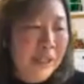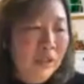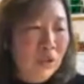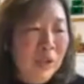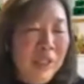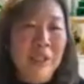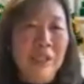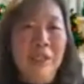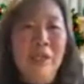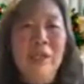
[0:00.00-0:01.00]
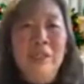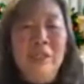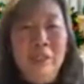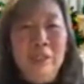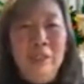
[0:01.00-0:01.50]
if you read the
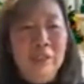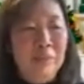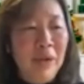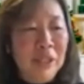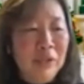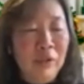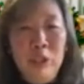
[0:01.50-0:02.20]
the parts of